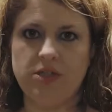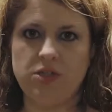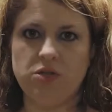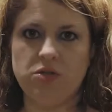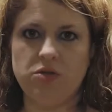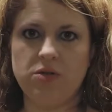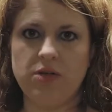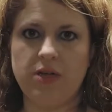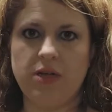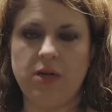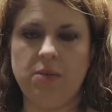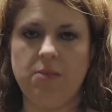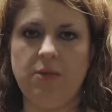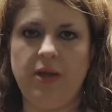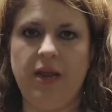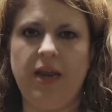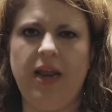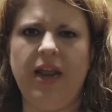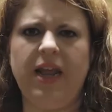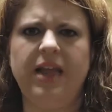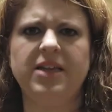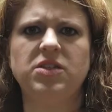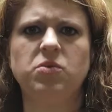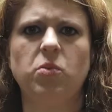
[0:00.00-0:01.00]
history
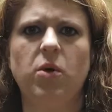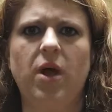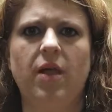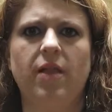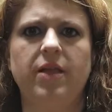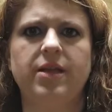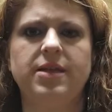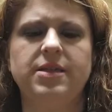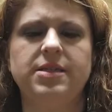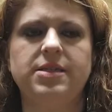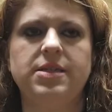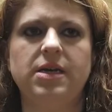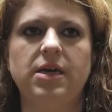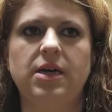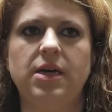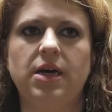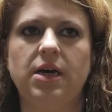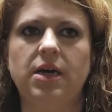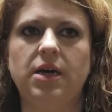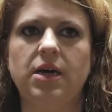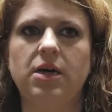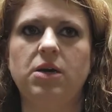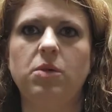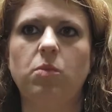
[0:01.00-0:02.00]
competing, as well as
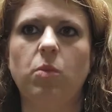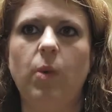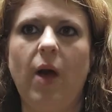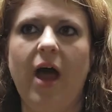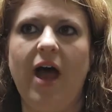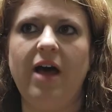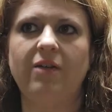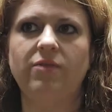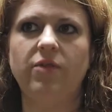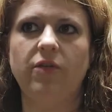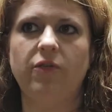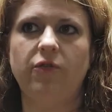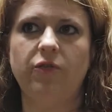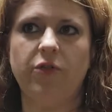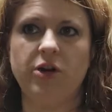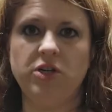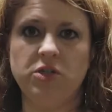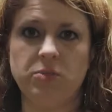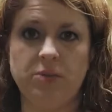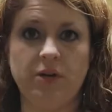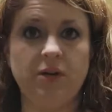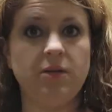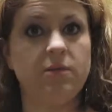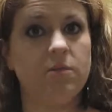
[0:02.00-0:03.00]
I have a
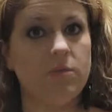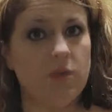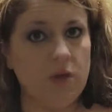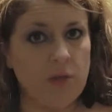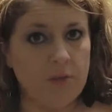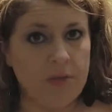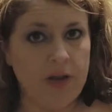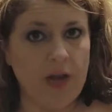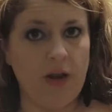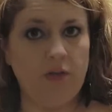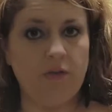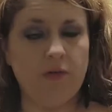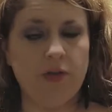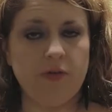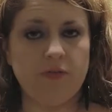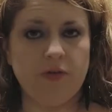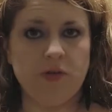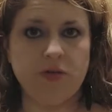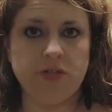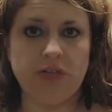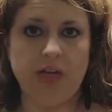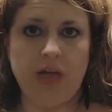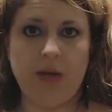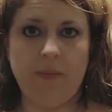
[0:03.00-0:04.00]
freshman competing for the
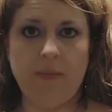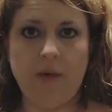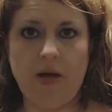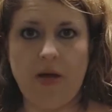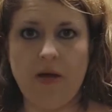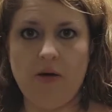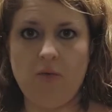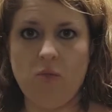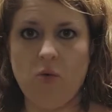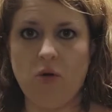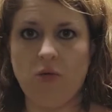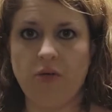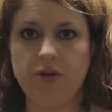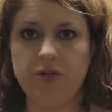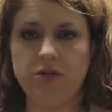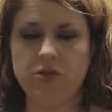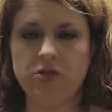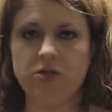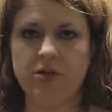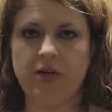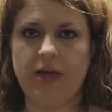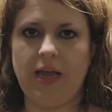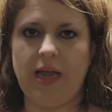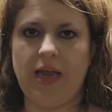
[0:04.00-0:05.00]
first time, world
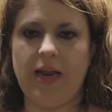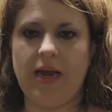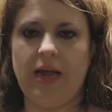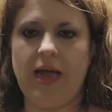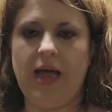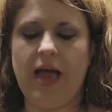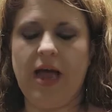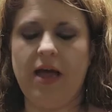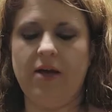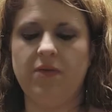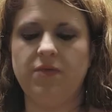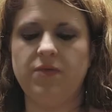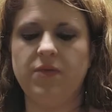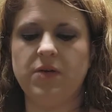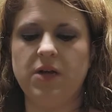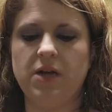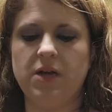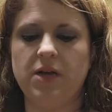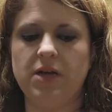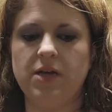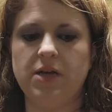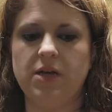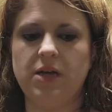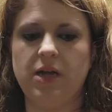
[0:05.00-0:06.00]
history, and I
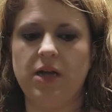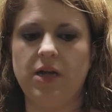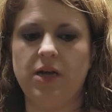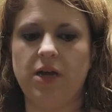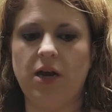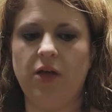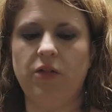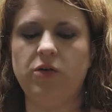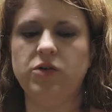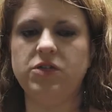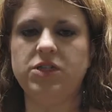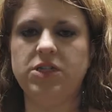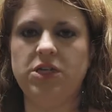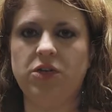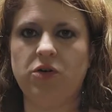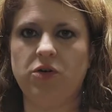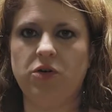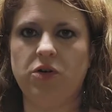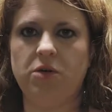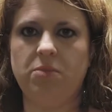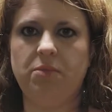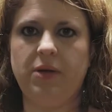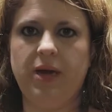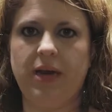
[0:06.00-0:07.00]
have another
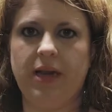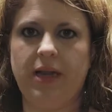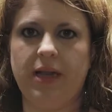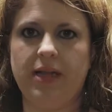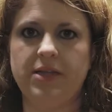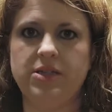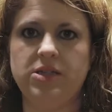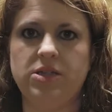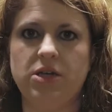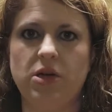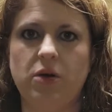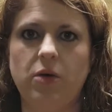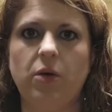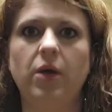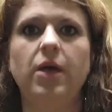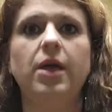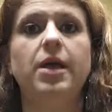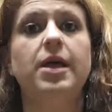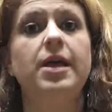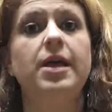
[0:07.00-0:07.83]
senior competing. And so